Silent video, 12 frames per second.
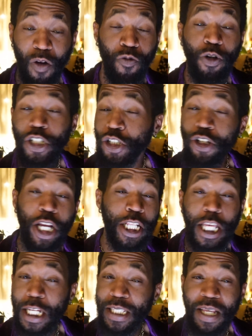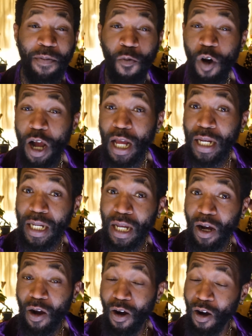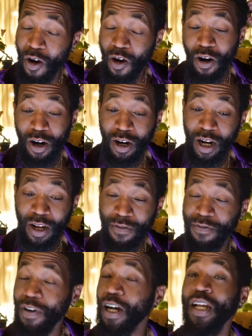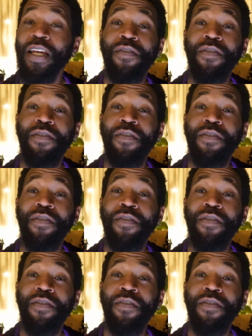Restricting someone or fuck.